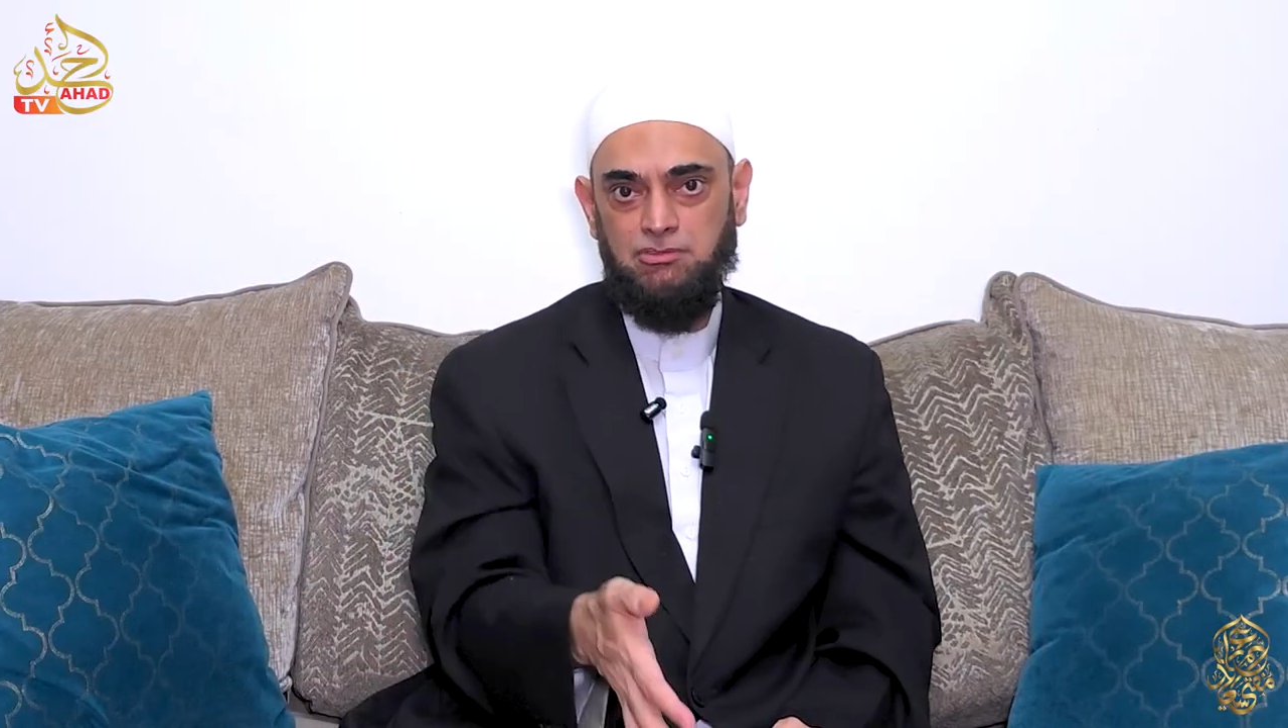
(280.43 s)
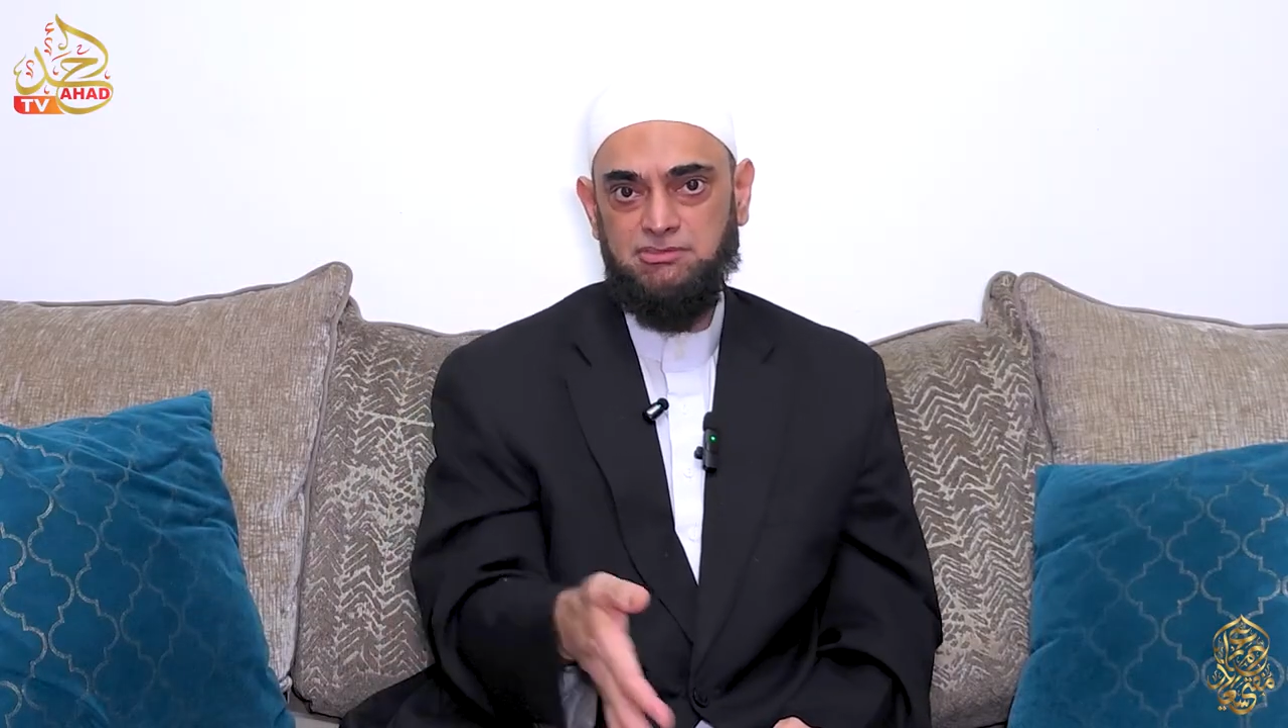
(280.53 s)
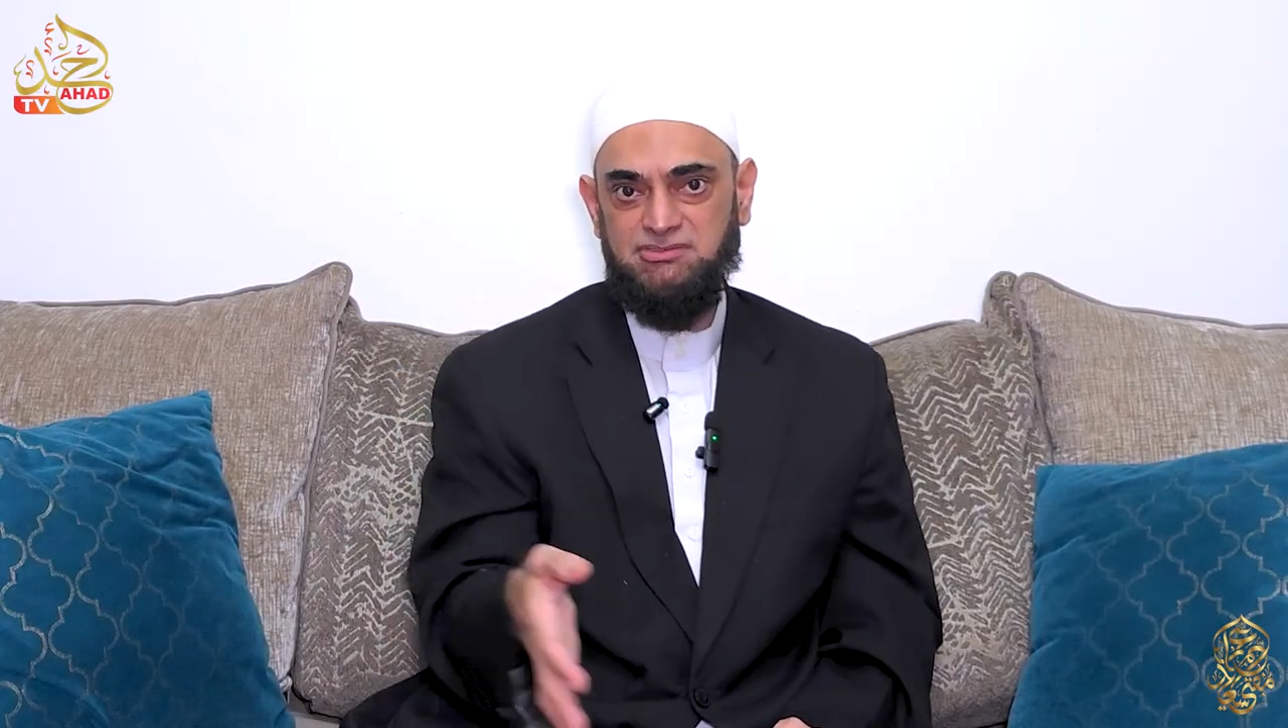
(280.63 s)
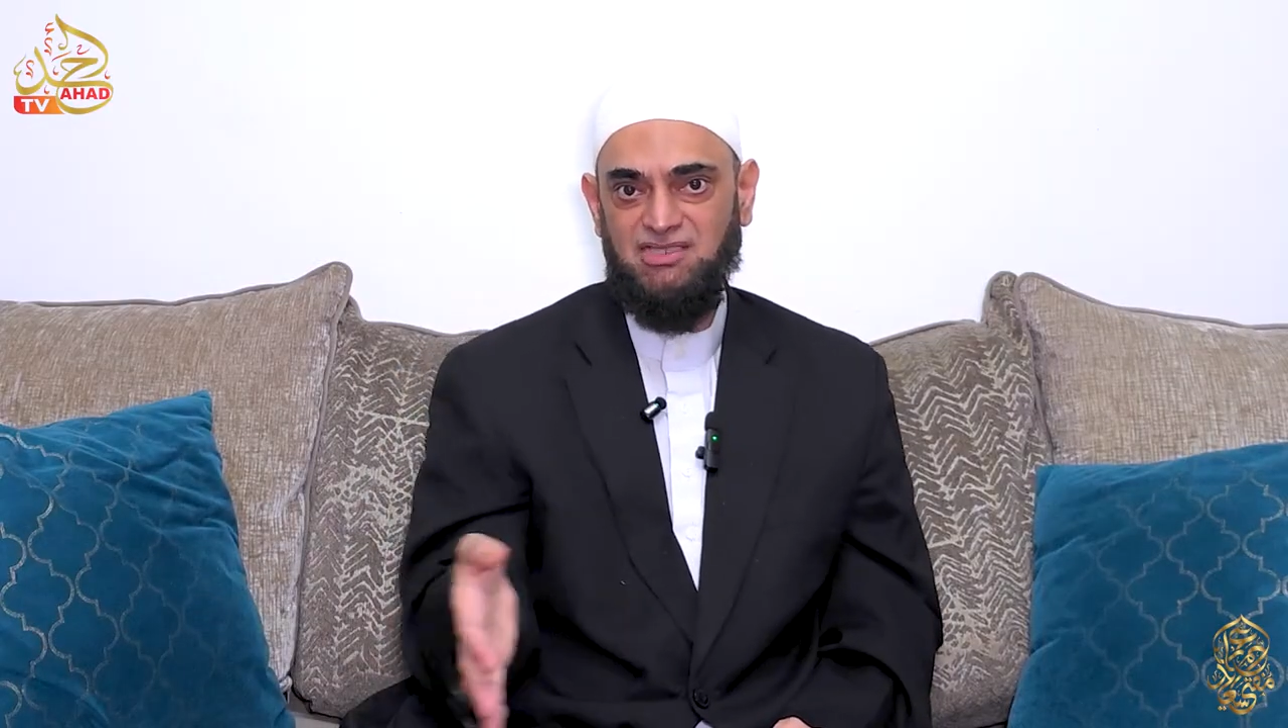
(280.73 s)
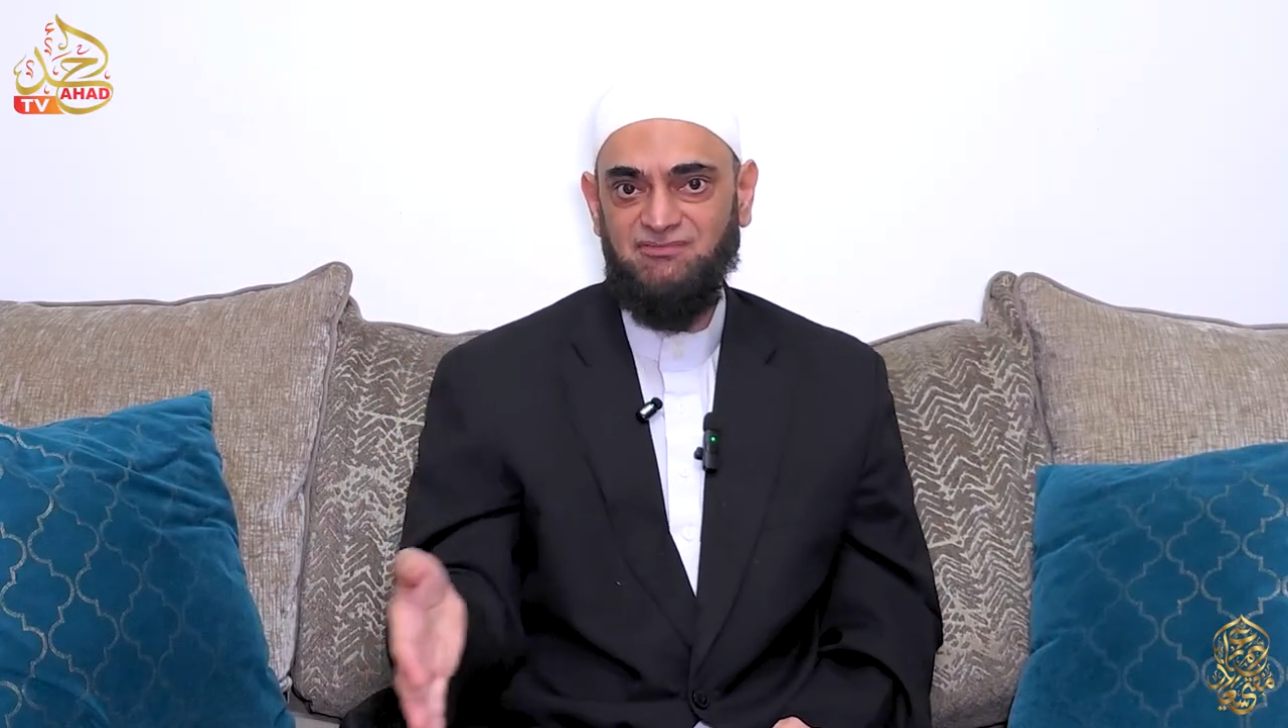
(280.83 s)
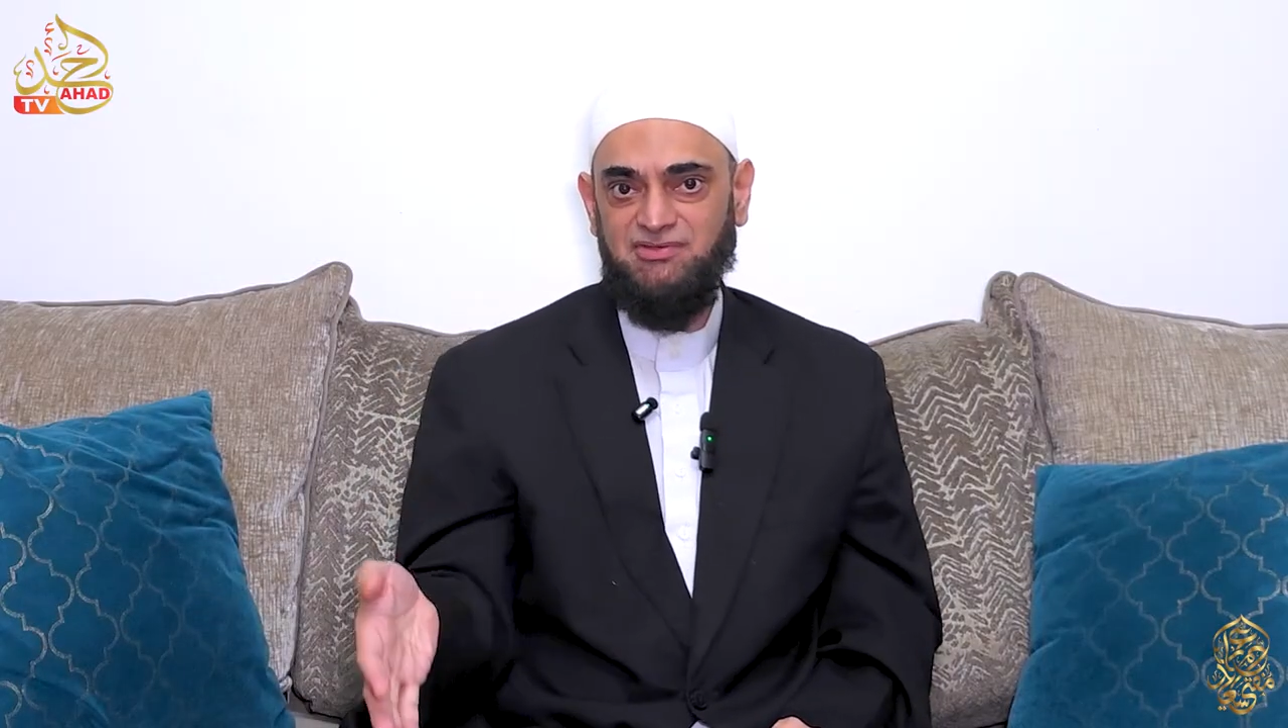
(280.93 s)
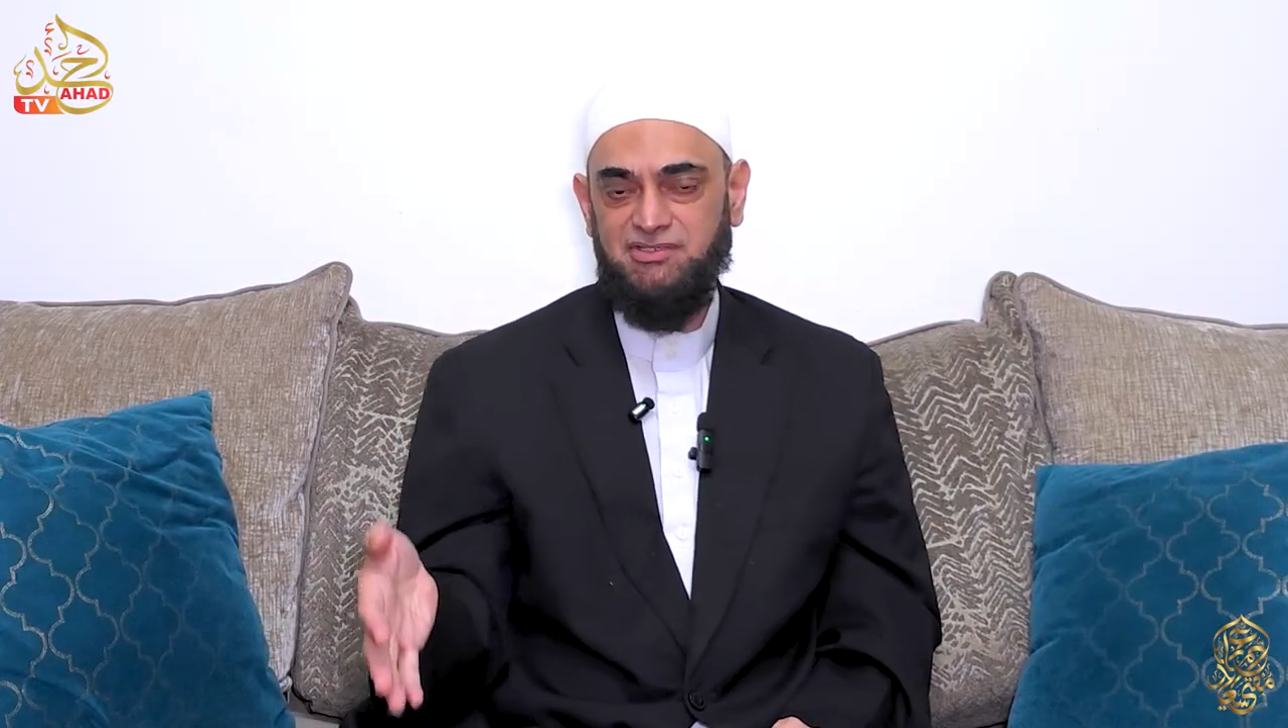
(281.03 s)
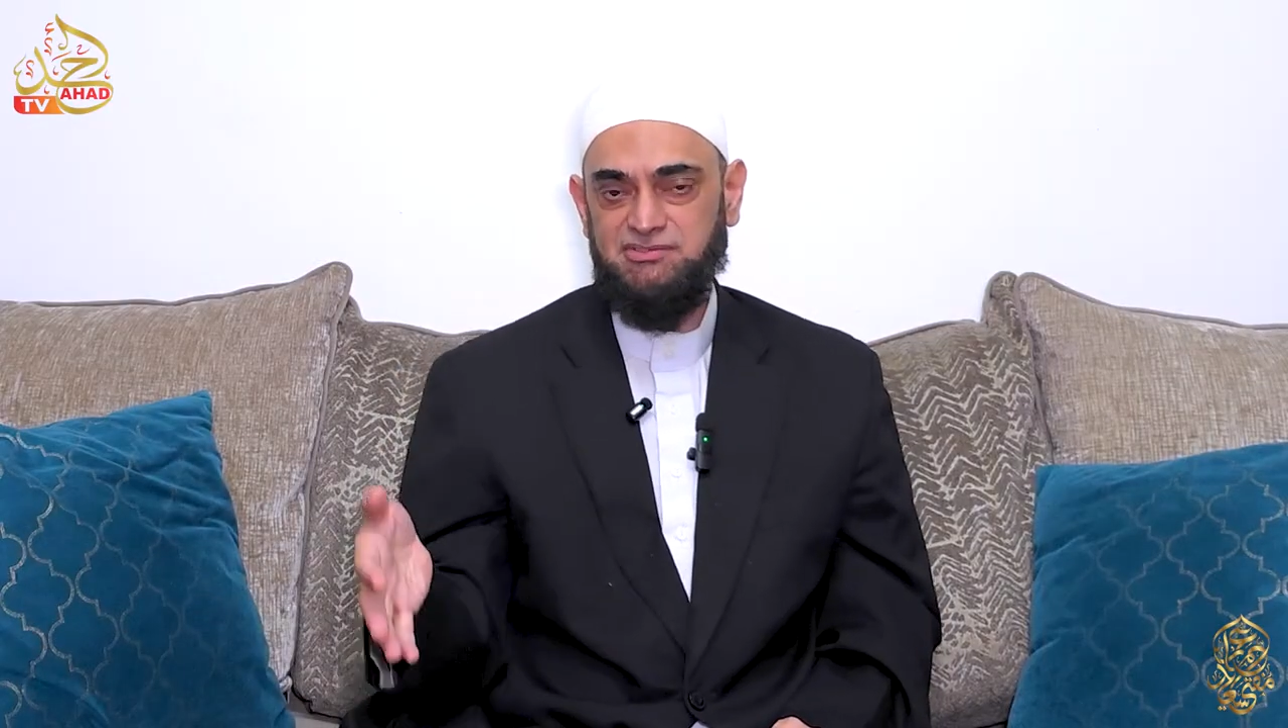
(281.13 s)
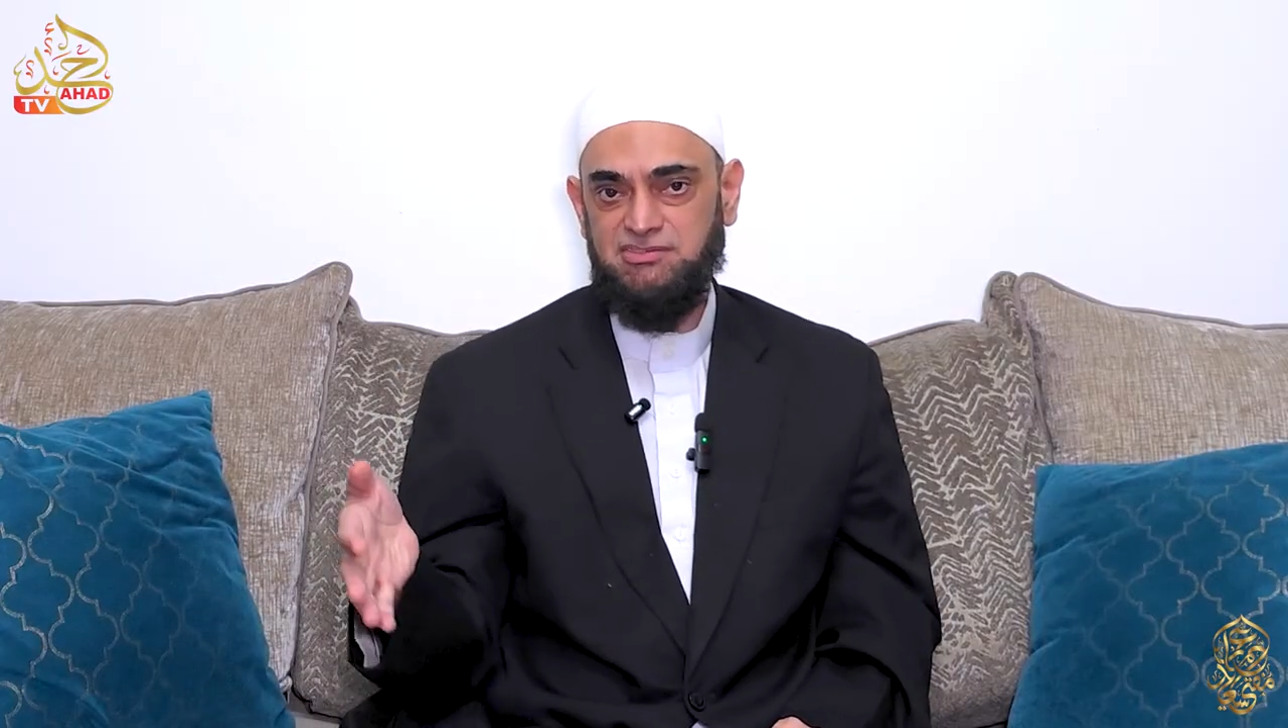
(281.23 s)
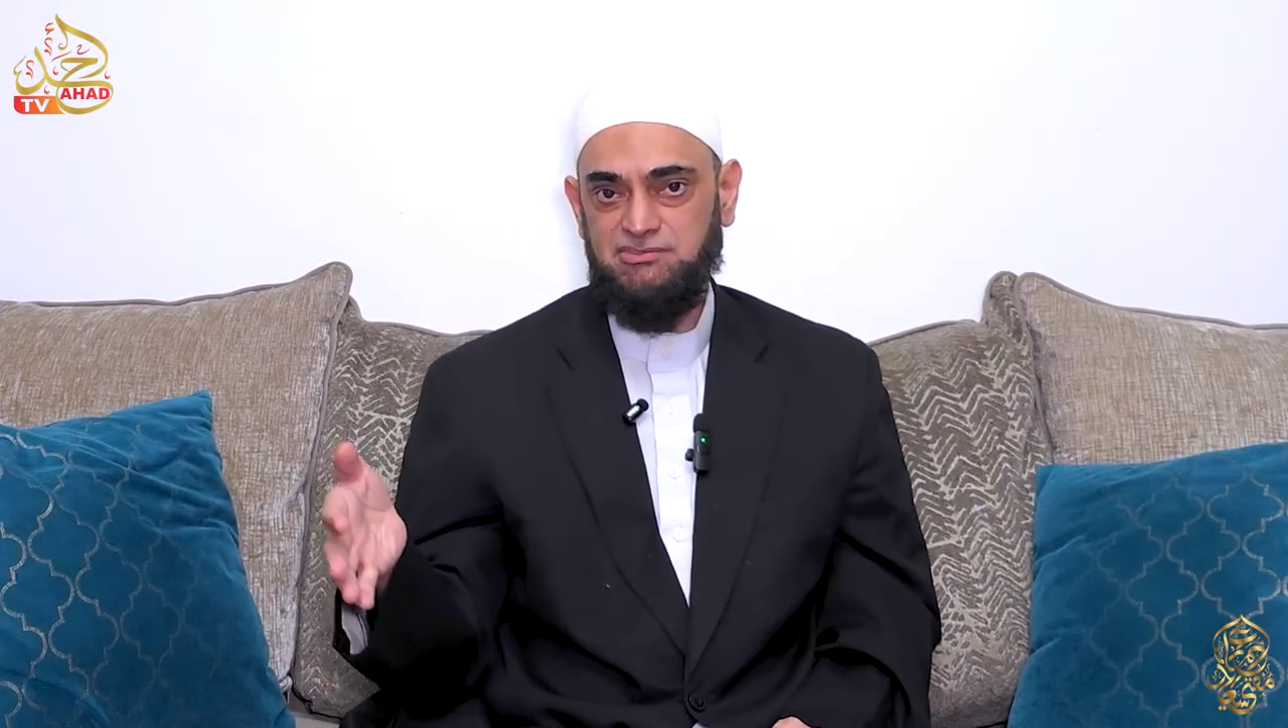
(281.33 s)
these
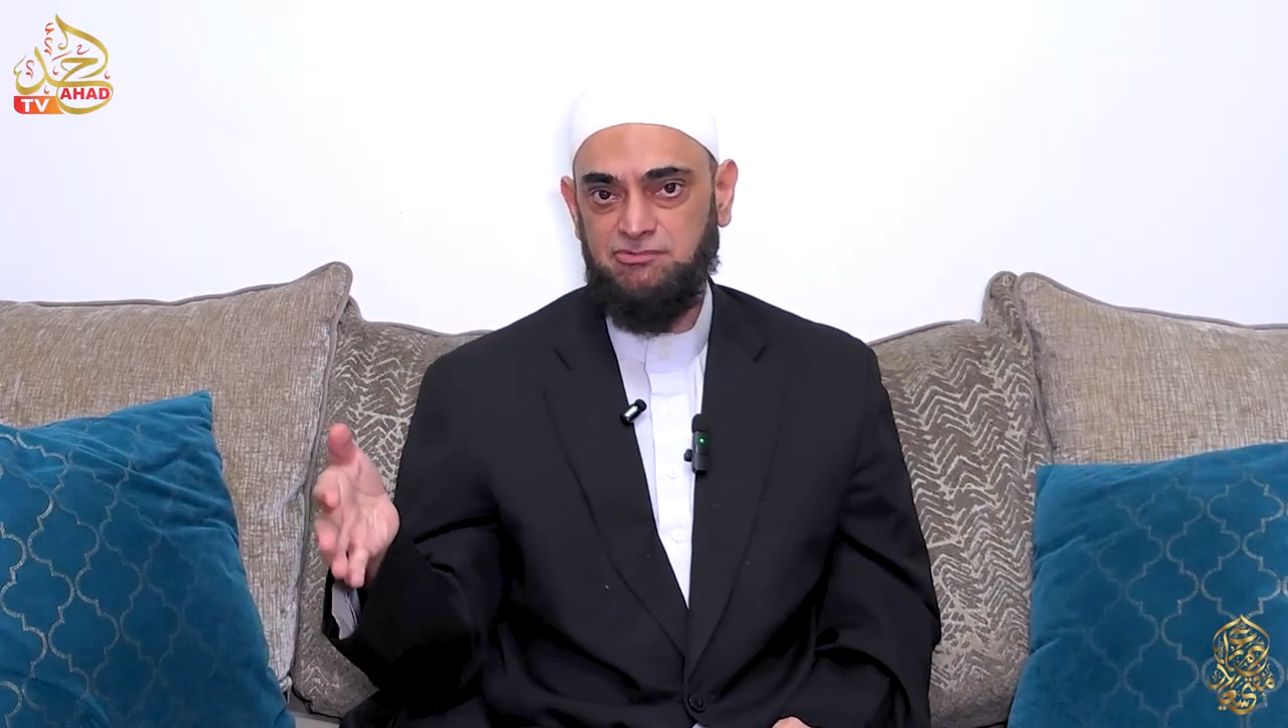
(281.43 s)
evidences of